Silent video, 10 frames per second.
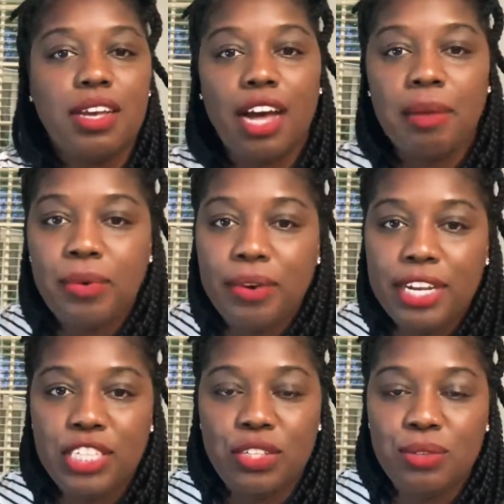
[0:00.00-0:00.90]
I'm
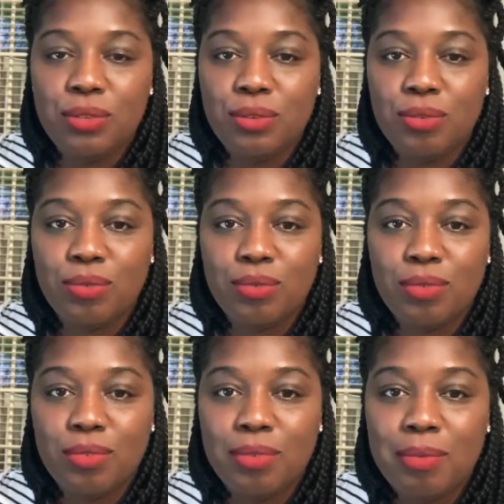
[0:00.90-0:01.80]
going to
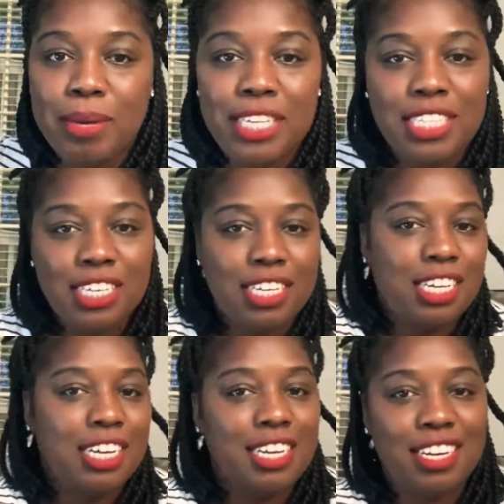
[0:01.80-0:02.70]

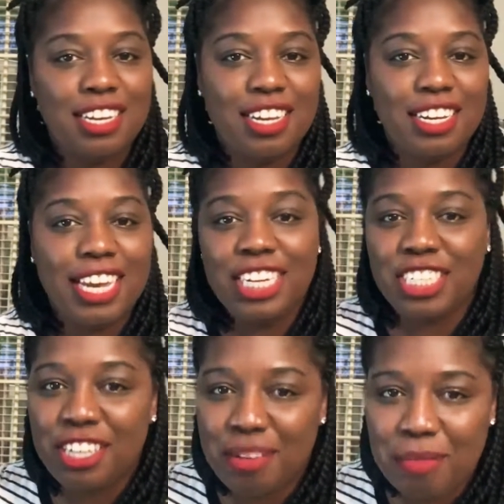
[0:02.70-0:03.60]
basically catch
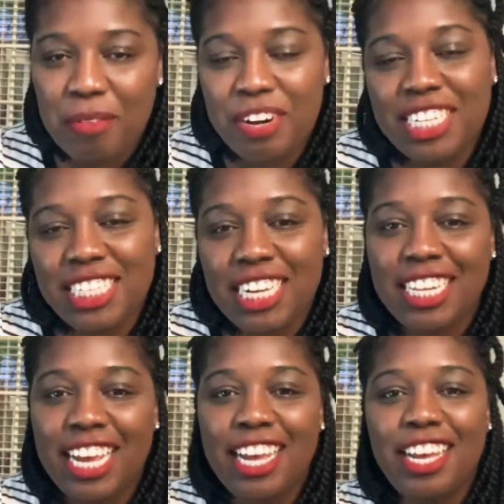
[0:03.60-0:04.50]
up. I want to say
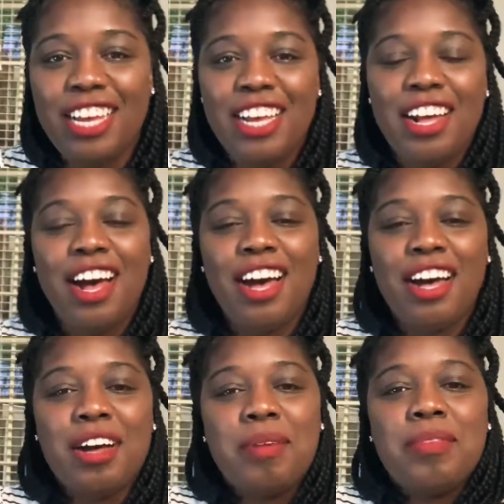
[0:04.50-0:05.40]
that.
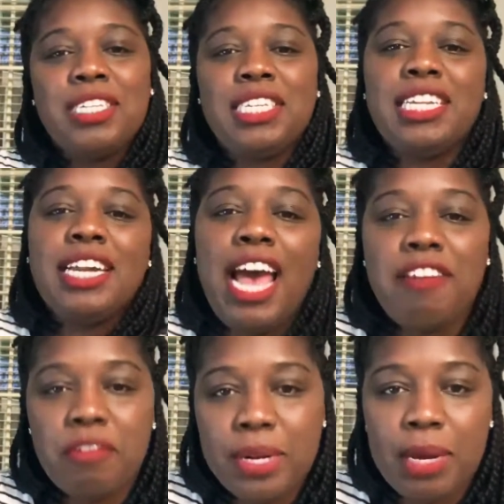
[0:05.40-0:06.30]
It's not that I
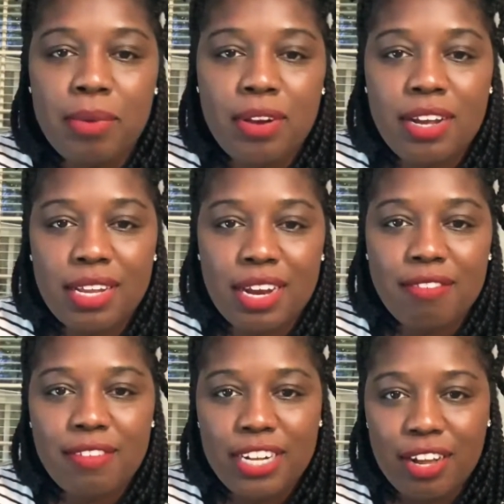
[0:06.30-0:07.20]
haven't been uploading a lot
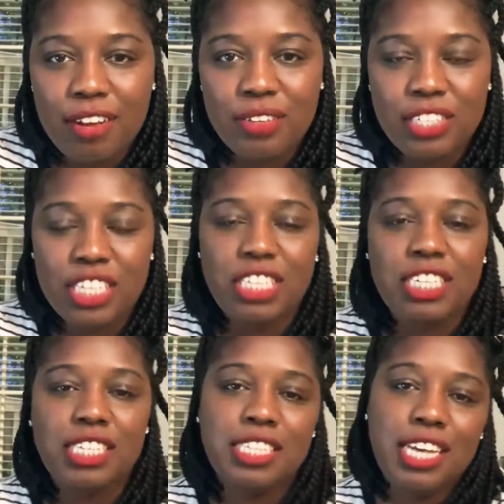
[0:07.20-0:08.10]
of videos. It's
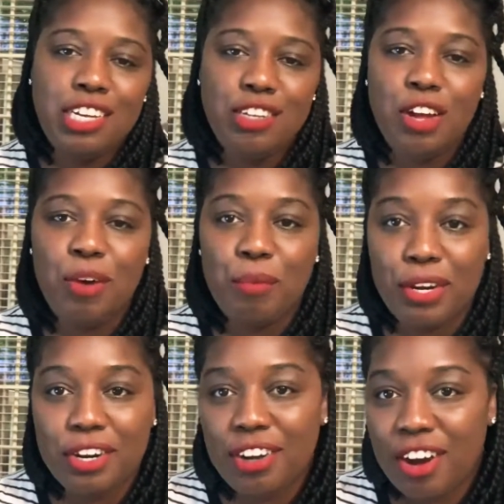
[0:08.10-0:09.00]
just that, when
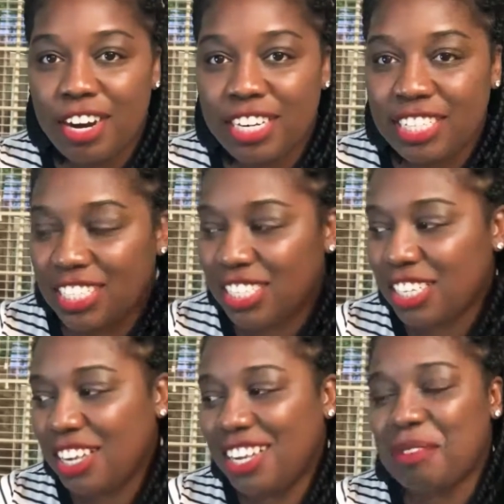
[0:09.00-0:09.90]
you're an artist,
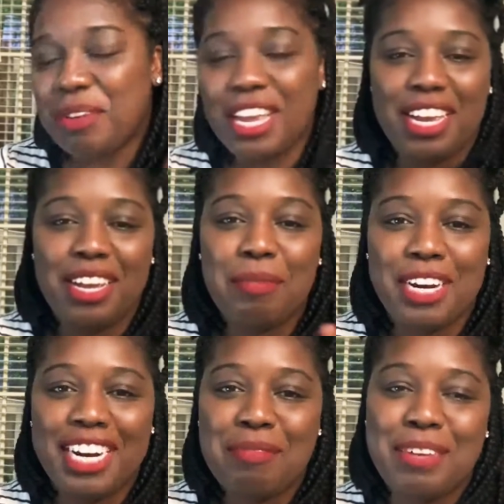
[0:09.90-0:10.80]
okay, I'm
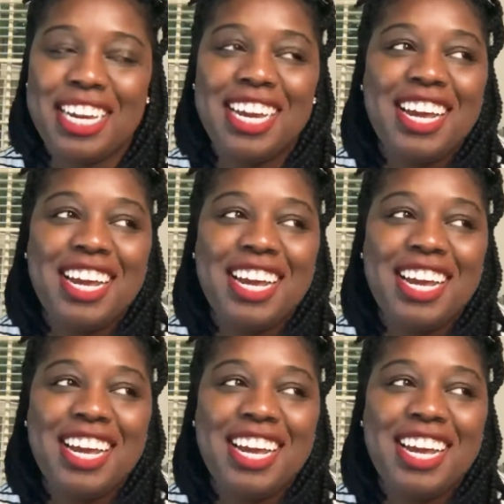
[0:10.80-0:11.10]
kidding, but